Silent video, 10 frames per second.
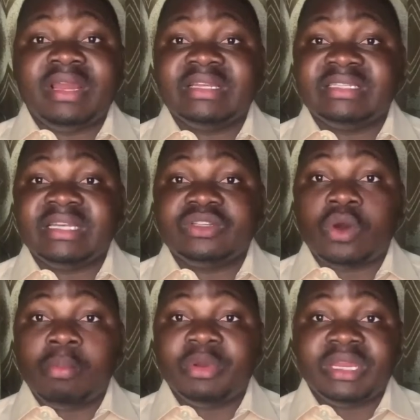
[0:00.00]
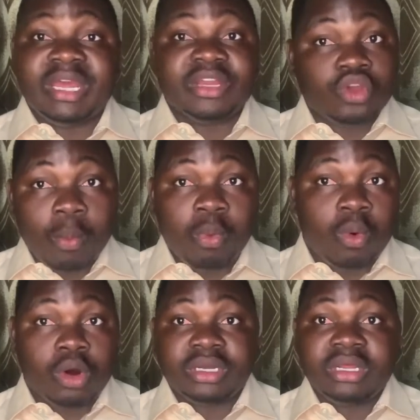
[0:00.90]
estate company, a top
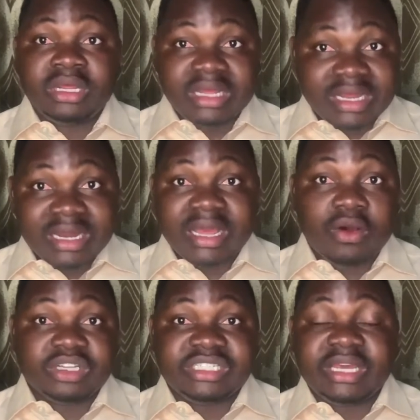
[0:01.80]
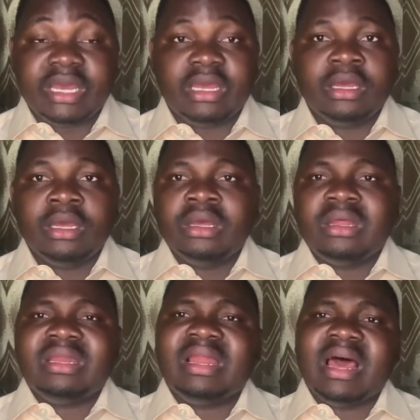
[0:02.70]
one in Lagos here.
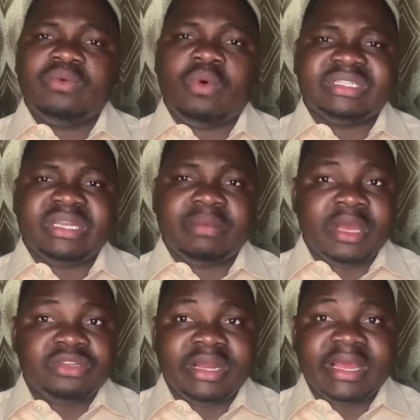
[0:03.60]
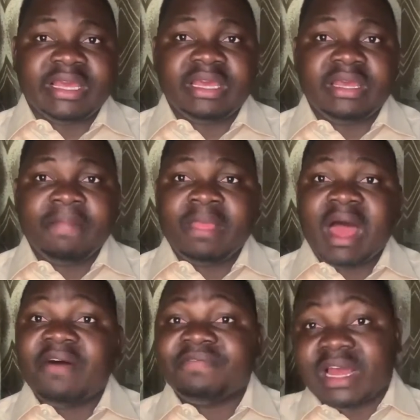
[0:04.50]
The land was in Ibeju-Lekki
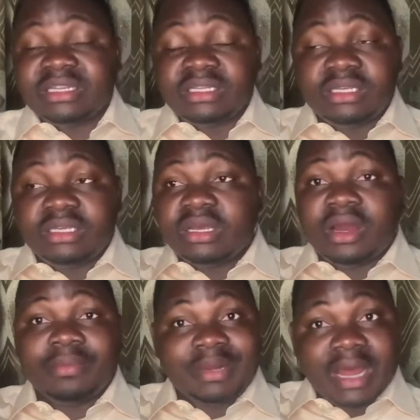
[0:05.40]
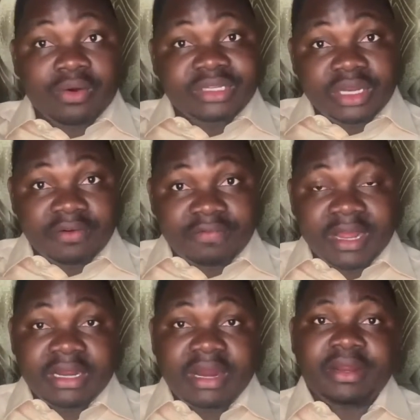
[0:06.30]
after the Dangote
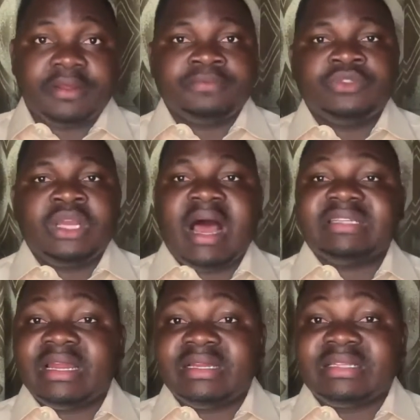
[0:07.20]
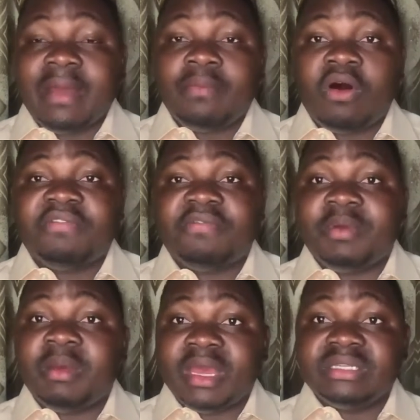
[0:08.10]
refinery. As at the time of
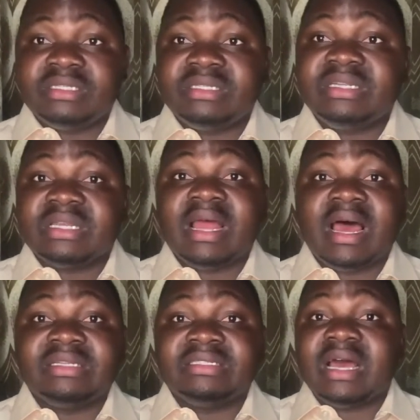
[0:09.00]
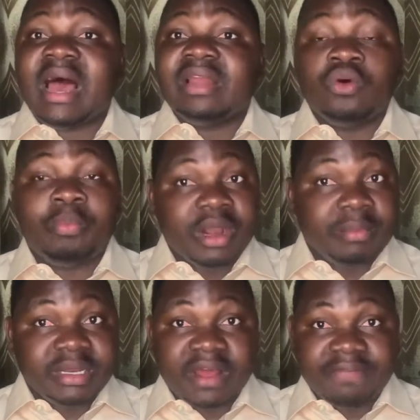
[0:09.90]
payment, this land had no
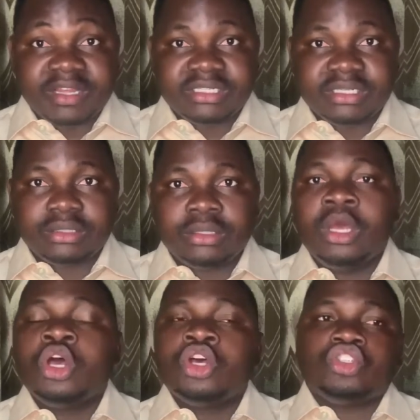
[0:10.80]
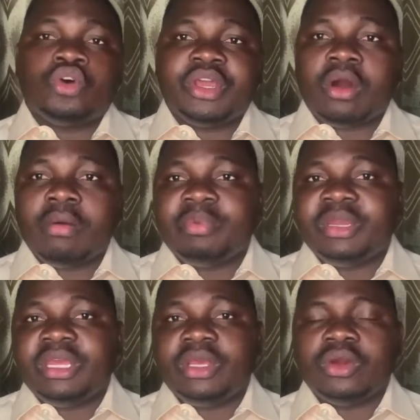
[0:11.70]
perimeter fencing. So the
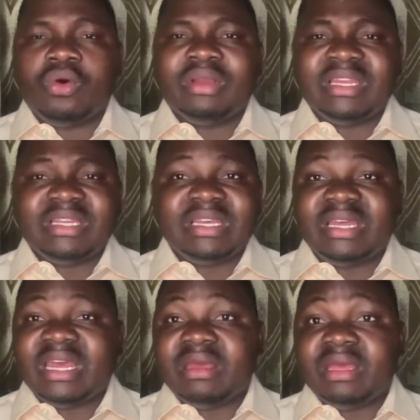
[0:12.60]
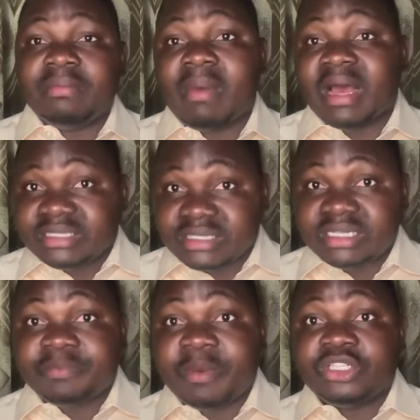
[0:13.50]
company only did a mass
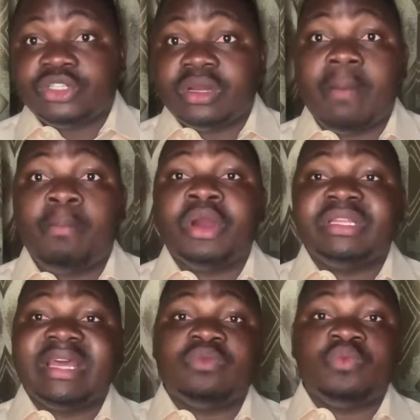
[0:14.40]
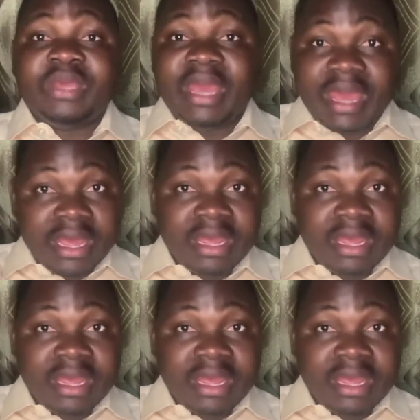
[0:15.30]
inspection and pointed where